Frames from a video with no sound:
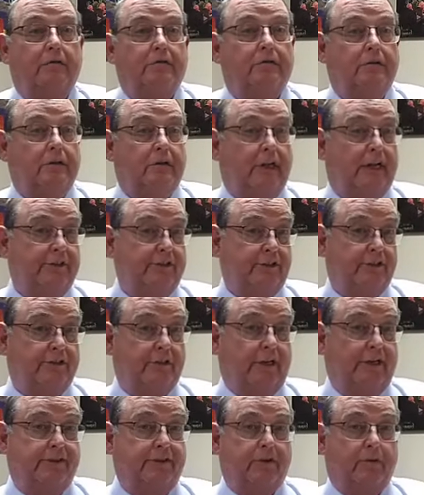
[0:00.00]
The
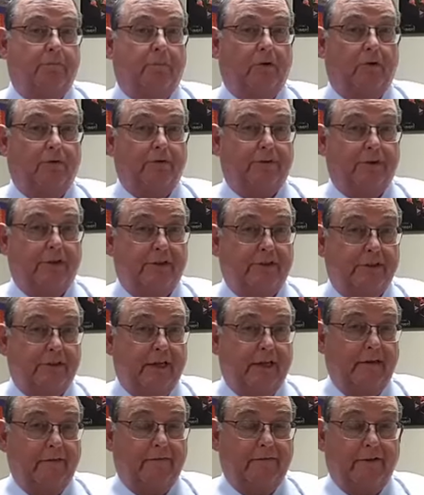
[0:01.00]
legislature, both the
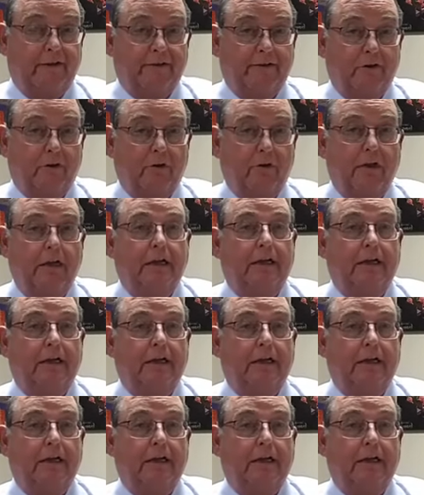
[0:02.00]
state and federal.